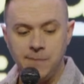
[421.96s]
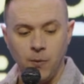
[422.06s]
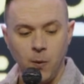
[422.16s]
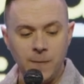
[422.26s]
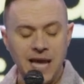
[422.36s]

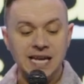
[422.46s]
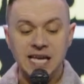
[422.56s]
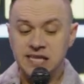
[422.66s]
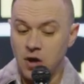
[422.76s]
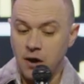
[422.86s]
Abel and
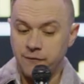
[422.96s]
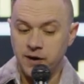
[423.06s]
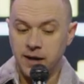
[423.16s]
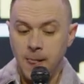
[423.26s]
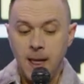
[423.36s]
his
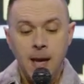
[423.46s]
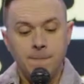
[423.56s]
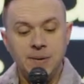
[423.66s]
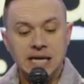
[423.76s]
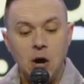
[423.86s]
offering,
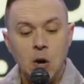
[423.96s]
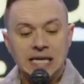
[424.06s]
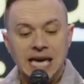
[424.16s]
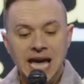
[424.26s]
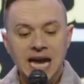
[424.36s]
but
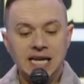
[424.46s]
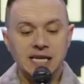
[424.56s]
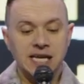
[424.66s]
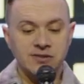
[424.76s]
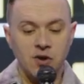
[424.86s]
on Cain
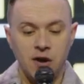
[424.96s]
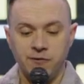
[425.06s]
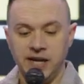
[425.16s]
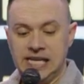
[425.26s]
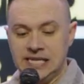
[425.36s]
and his
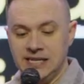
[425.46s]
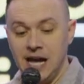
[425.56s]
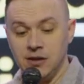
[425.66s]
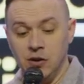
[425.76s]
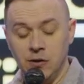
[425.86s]
offering, he did
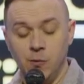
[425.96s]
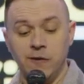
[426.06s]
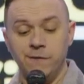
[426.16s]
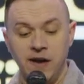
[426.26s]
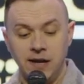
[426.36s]
not look
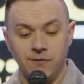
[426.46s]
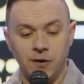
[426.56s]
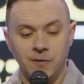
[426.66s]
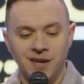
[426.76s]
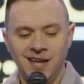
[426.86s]
with
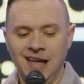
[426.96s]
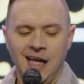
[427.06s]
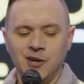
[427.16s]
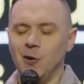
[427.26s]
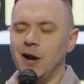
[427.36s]
favor.
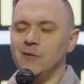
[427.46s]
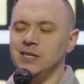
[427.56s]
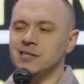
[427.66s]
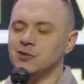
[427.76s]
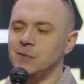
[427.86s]
You know, when I
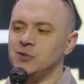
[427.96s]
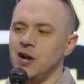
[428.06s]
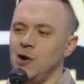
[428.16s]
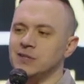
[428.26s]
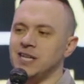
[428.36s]
read the
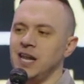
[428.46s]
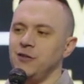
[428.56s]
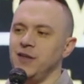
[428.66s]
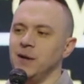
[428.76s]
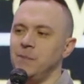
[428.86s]
scripture, I always kind
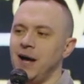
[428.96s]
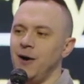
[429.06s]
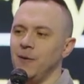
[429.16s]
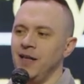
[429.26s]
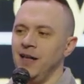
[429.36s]
of think
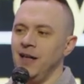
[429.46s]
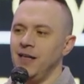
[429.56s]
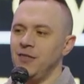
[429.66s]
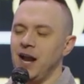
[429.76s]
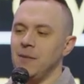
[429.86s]
about
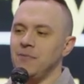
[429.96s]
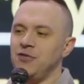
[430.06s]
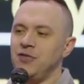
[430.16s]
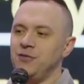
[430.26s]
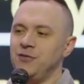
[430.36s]
that I'm
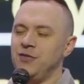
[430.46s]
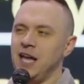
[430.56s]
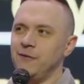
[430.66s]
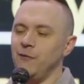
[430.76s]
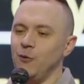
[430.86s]

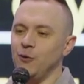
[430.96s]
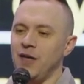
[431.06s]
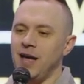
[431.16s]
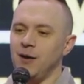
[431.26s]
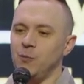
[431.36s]
thankful
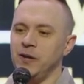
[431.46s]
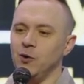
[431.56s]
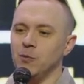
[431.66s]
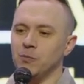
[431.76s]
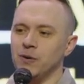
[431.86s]
that we
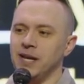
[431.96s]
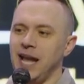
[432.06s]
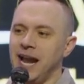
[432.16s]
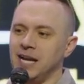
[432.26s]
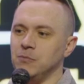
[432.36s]
don't bring
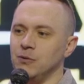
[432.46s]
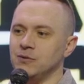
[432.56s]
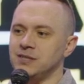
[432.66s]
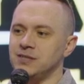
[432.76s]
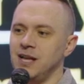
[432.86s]

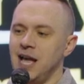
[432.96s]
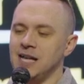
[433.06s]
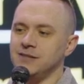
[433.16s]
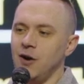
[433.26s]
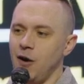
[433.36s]
animals
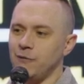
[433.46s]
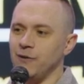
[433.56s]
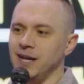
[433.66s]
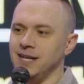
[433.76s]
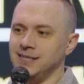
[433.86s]
as an
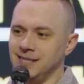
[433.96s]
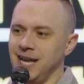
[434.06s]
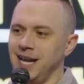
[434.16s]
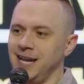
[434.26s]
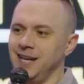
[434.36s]
offering
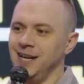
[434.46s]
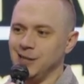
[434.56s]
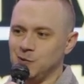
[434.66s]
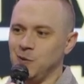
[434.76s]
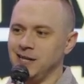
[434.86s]
today
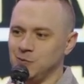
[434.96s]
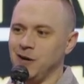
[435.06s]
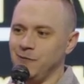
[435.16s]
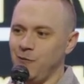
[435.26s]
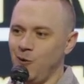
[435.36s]
in
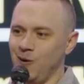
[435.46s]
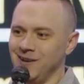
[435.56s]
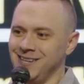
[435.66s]
2024.